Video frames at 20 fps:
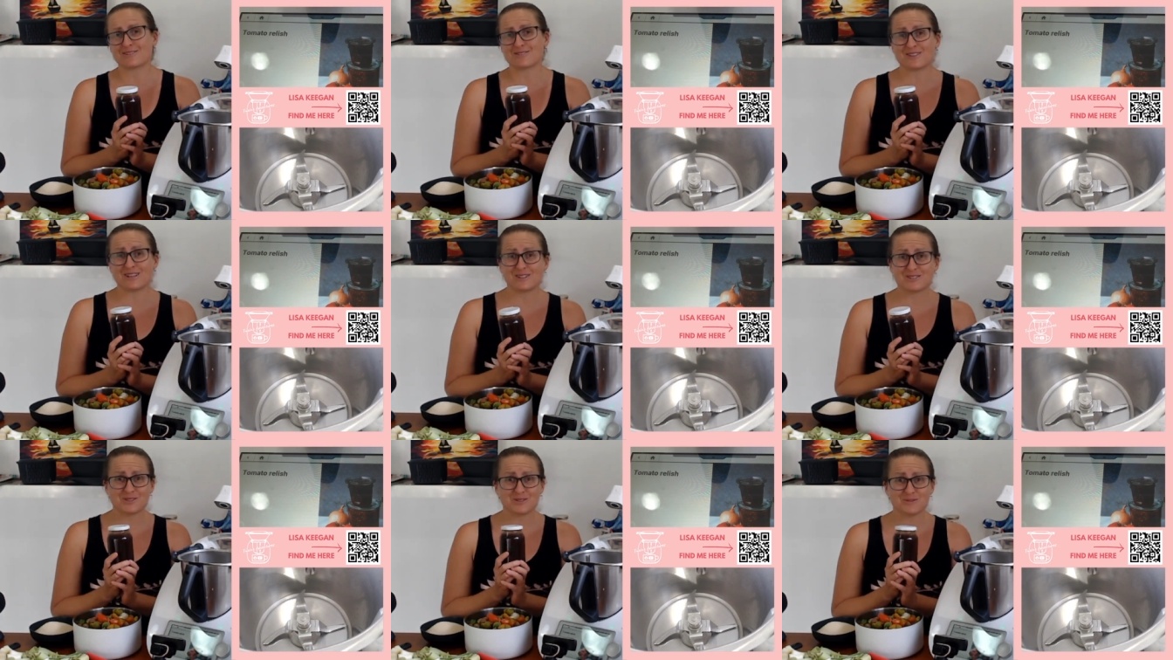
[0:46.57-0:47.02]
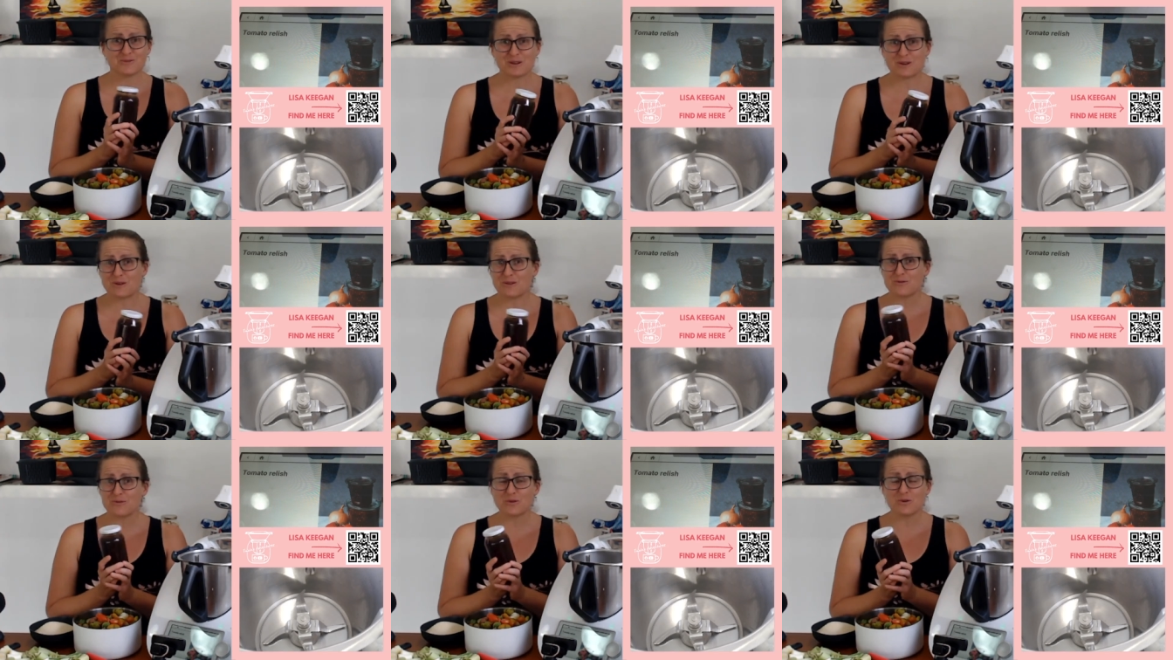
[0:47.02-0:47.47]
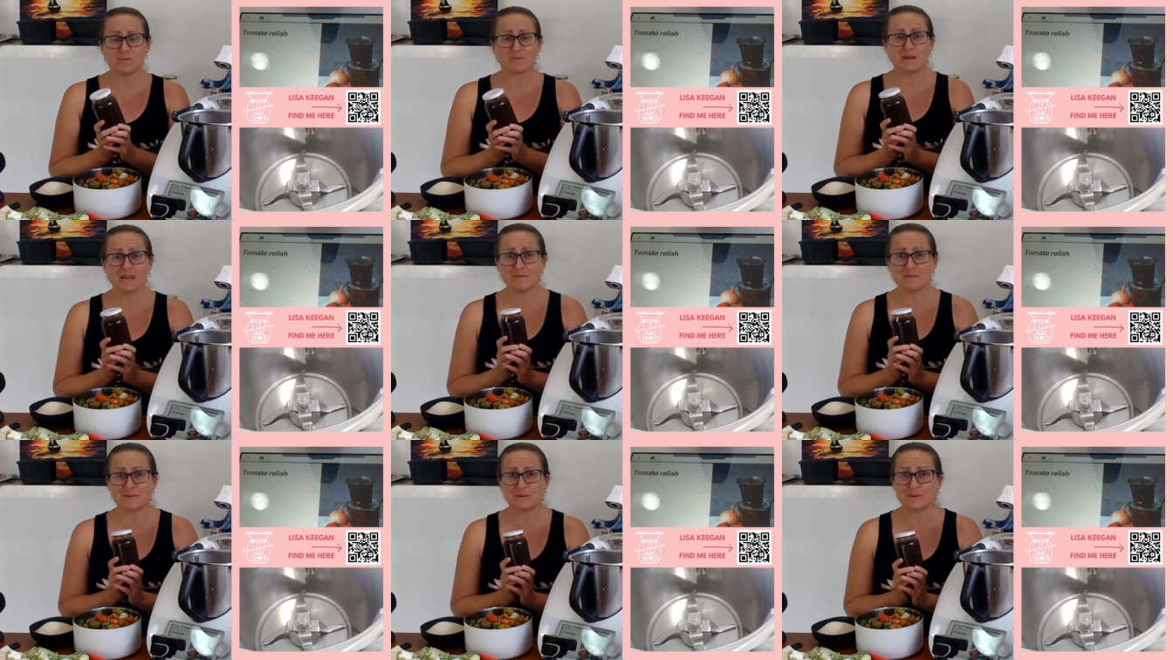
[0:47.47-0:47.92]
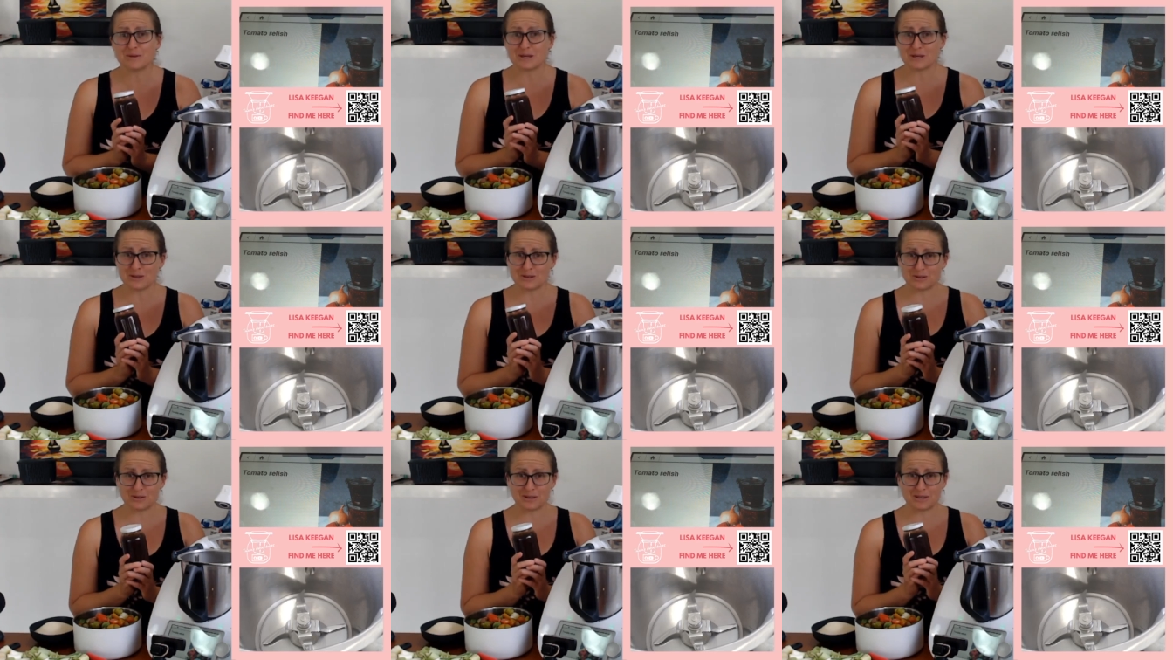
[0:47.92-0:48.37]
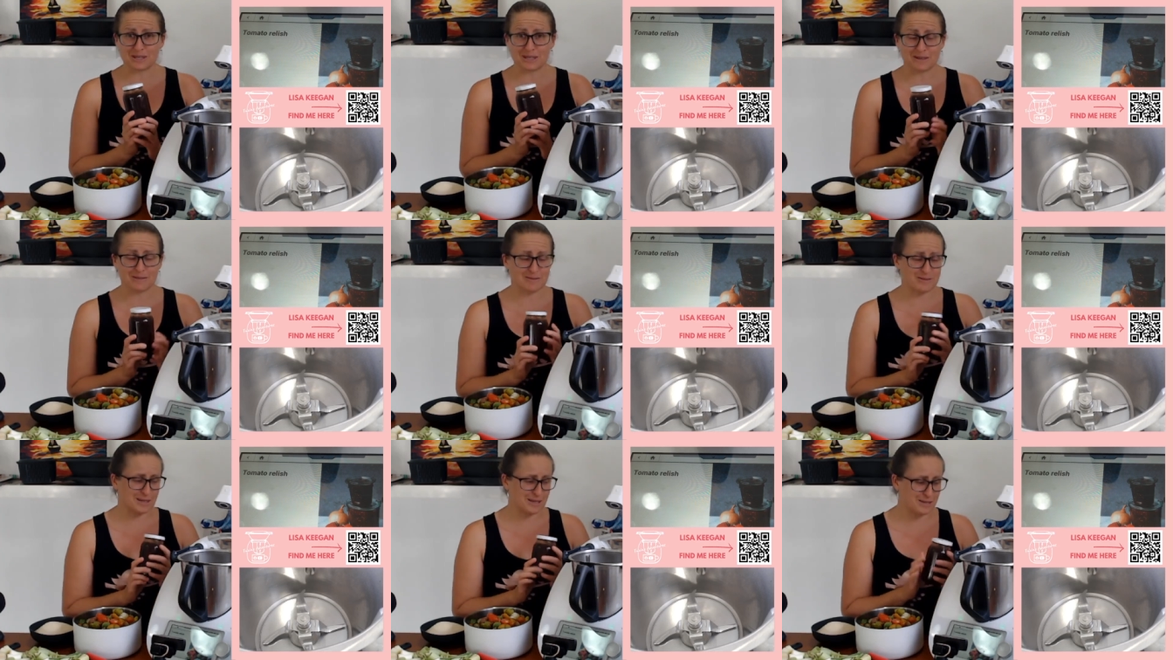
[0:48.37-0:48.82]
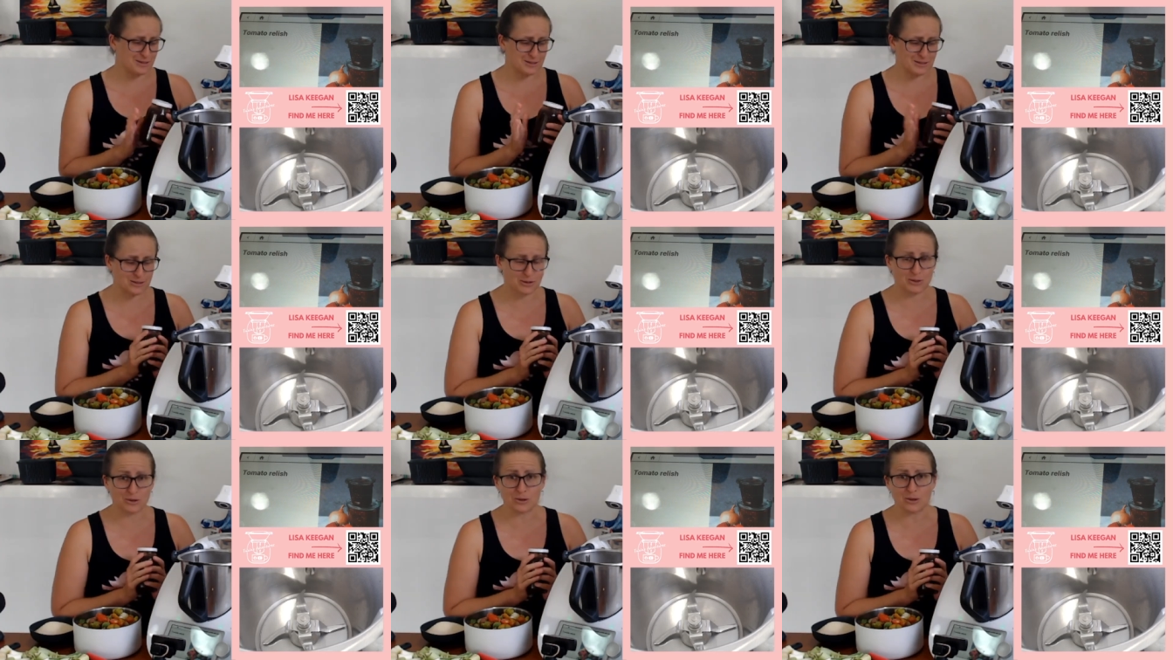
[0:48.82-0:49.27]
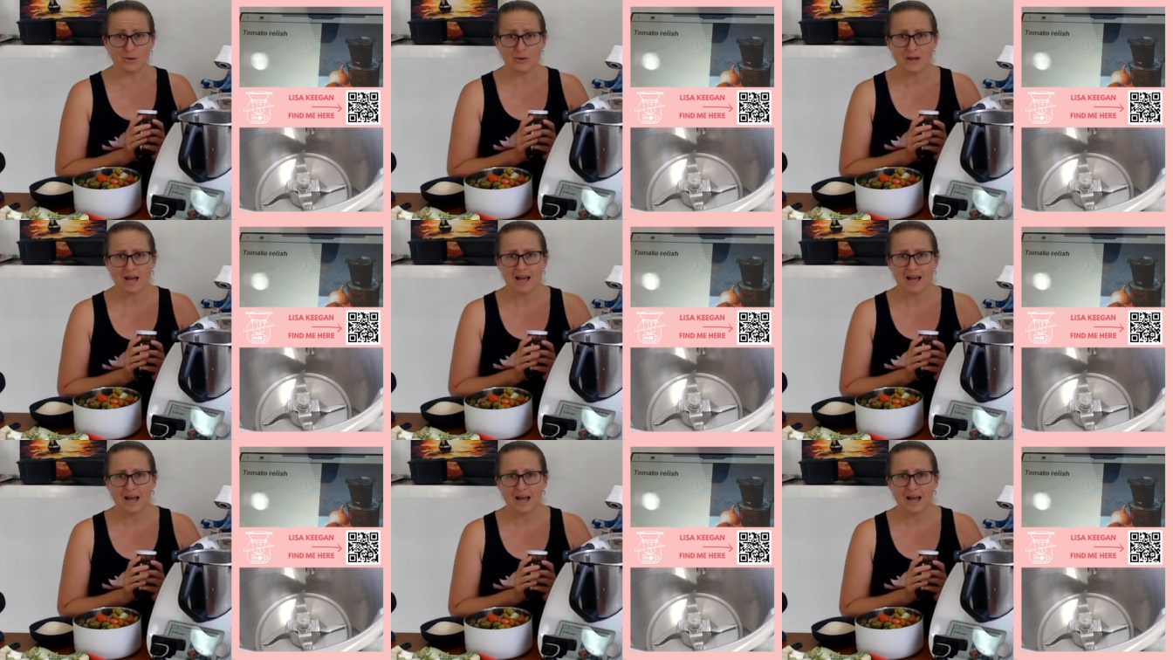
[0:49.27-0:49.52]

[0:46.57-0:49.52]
That's 3 or 4 people that you can give these to.